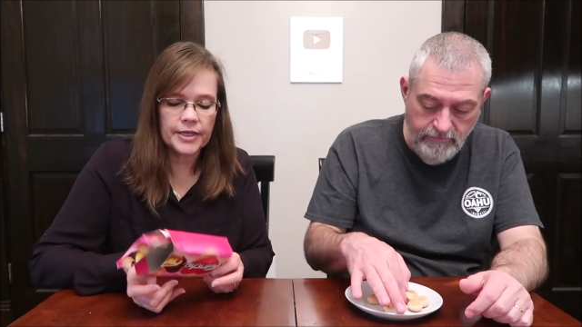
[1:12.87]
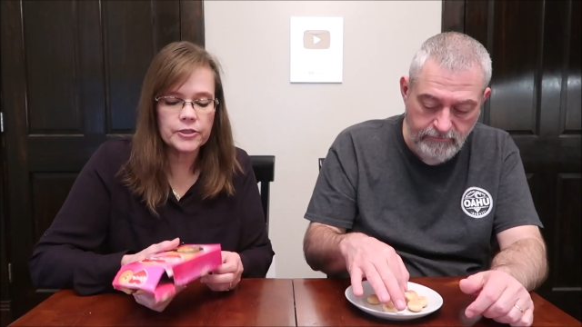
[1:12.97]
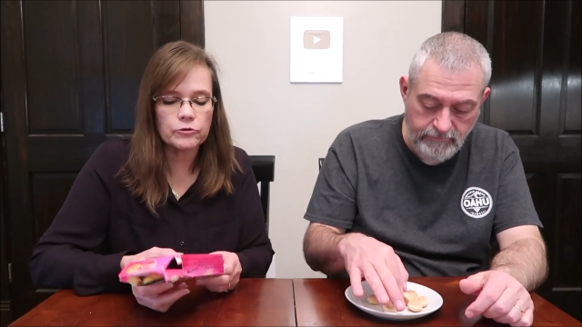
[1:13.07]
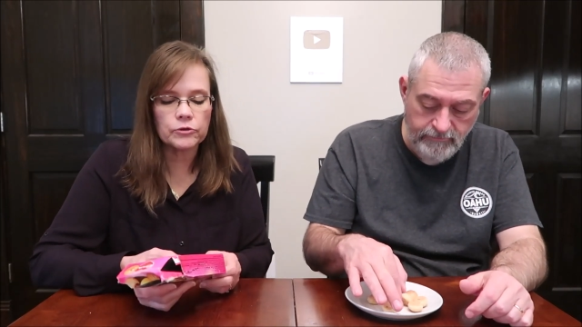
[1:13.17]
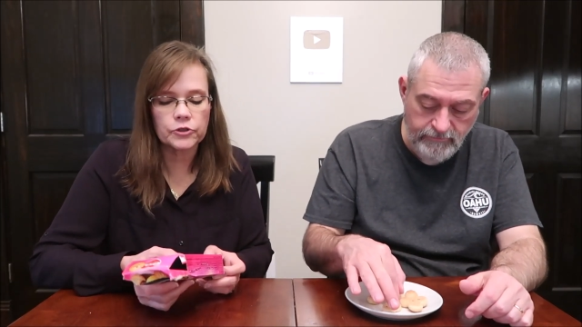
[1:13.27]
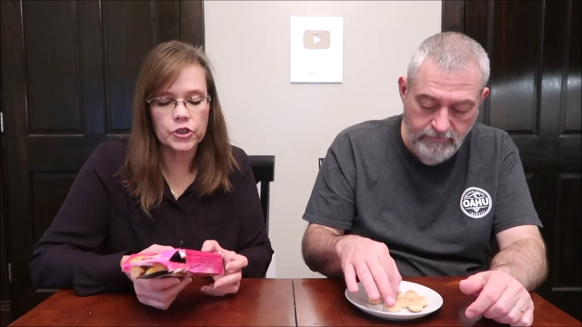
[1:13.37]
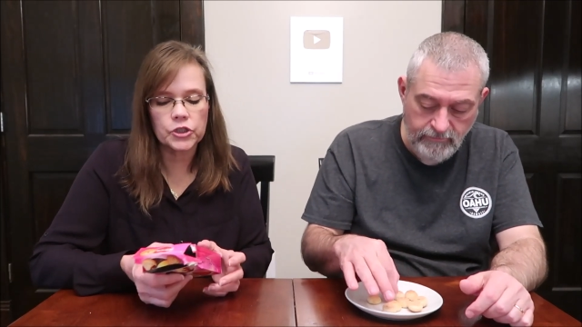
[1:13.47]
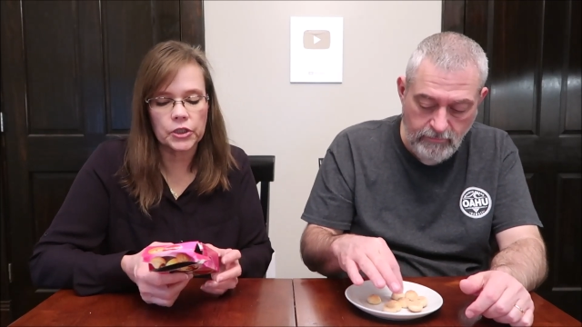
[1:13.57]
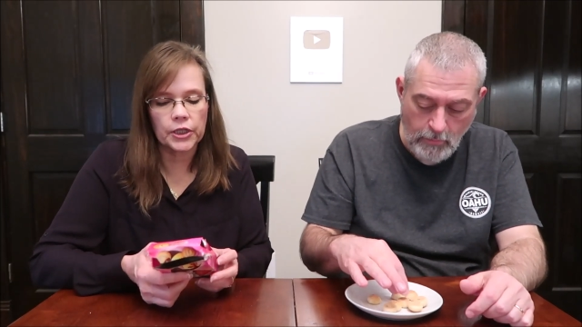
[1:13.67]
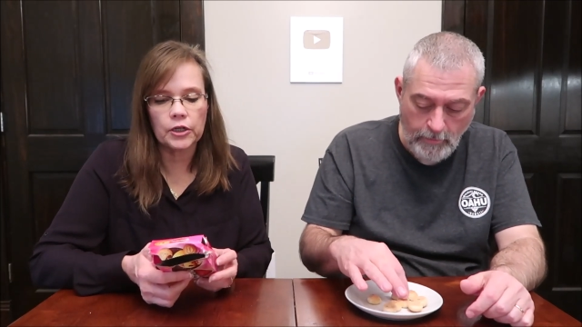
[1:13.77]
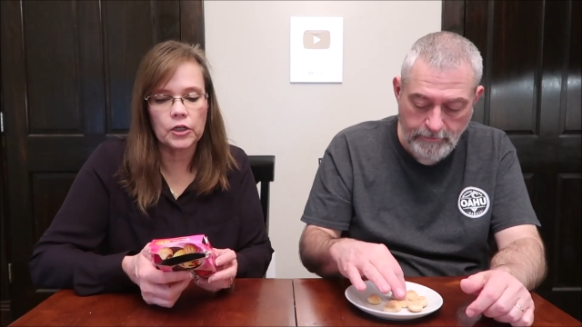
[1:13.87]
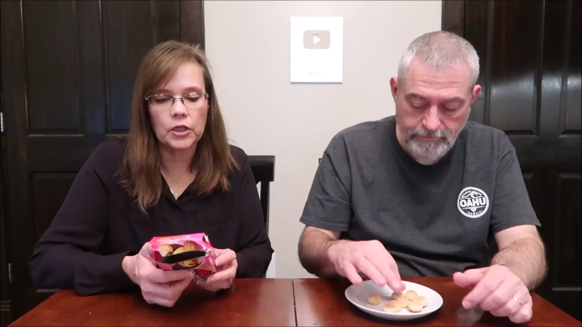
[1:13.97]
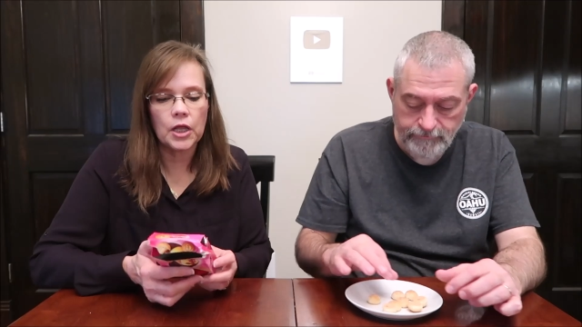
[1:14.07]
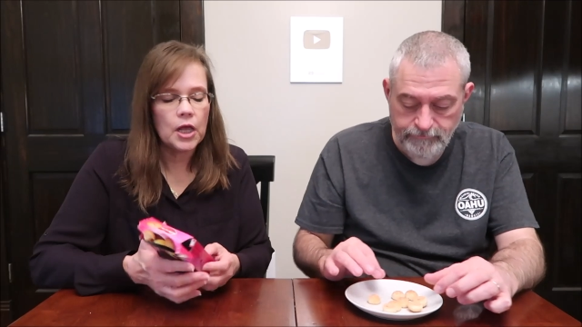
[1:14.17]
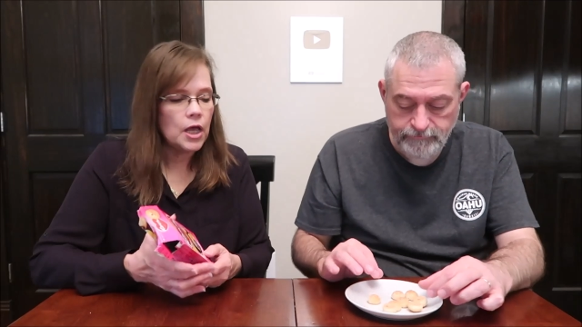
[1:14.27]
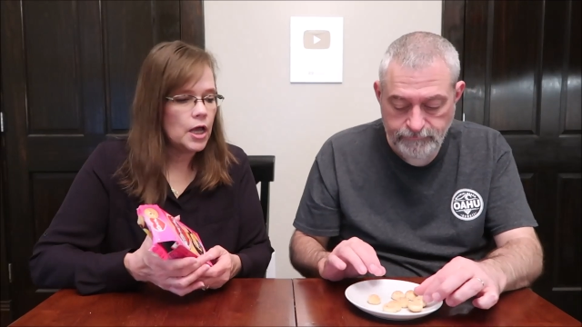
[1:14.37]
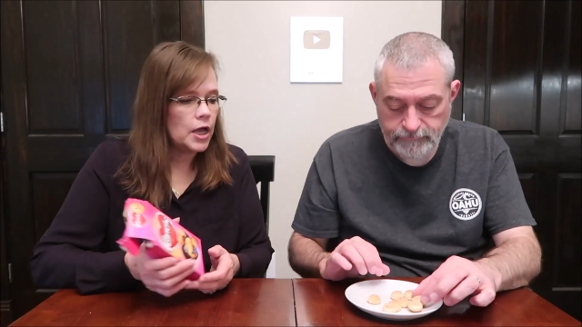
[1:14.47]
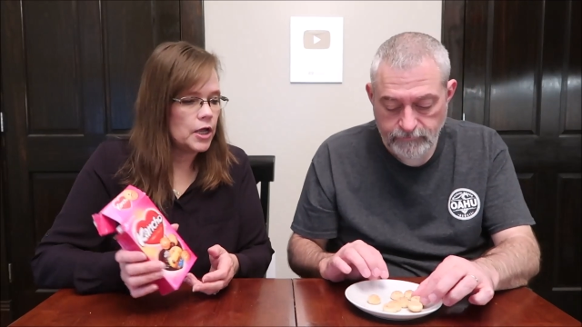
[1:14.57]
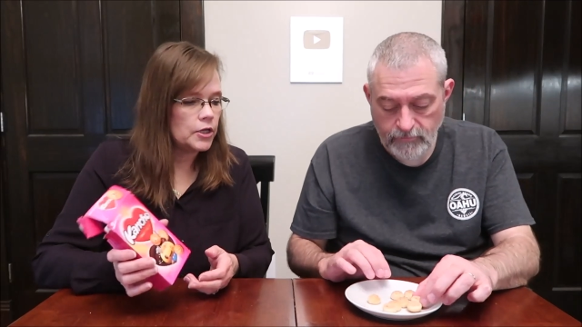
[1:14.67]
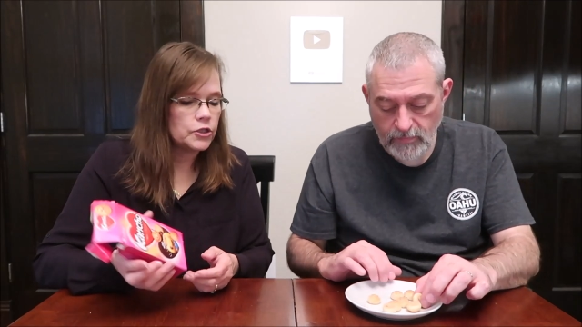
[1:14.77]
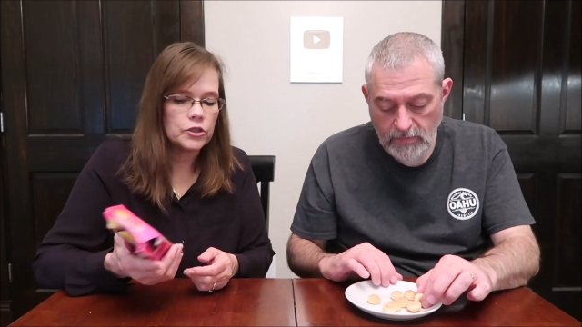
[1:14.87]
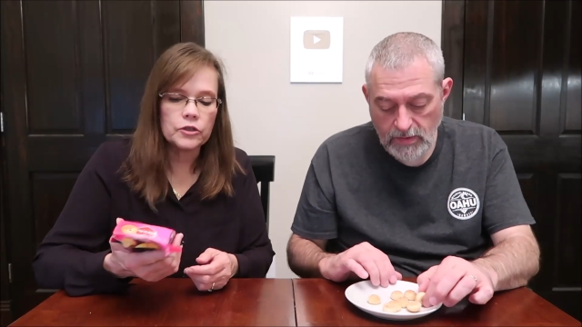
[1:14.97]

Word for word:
Speaker 1: these are just little. Uh,